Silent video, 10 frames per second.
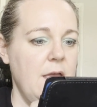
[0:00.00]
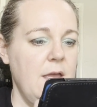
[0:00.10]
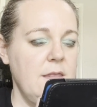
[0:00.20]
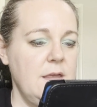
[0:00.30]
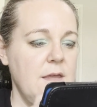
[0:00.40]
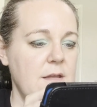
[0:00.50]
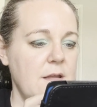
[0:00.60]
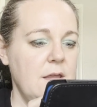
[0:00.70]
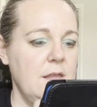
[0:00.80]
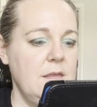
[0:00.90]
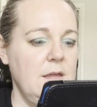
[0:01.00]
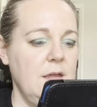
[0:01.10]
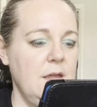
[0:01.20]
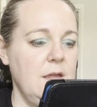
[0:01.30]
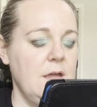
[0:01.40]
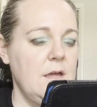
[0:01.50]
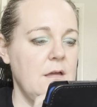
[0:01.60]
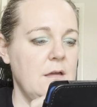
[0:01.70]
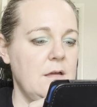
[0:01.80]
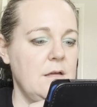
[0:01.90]
And then I
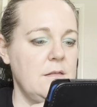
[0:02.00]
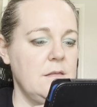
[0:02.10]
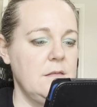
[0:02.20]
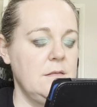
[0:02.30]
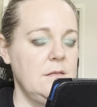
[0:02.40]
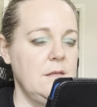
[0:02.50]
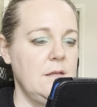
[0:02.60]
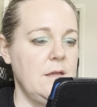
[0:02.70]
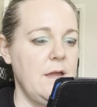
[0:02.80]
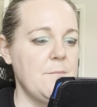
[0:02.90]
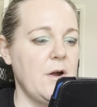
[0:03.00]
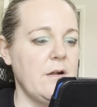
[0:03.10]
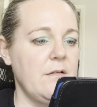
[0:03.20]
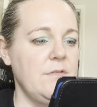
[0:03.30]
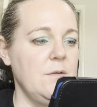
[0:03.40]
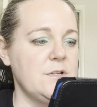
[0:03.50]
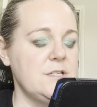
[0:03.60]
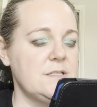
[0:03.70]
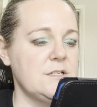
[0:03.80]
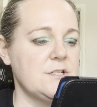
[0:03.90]
am part of the
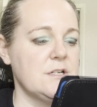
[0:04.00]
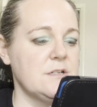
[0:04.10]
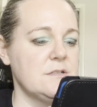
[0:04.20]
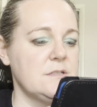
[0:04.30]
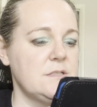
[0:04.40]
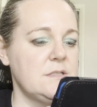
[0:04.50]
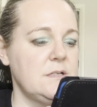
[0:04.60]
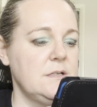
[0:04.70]
Witchy Stitchers.